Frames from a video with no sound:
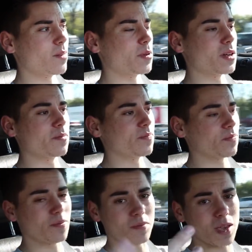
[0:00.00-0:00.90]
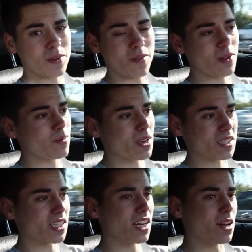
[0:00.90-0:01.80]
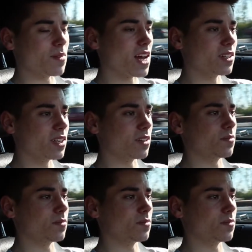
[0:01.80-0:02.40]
But maybe I've been messing it up, I don't know.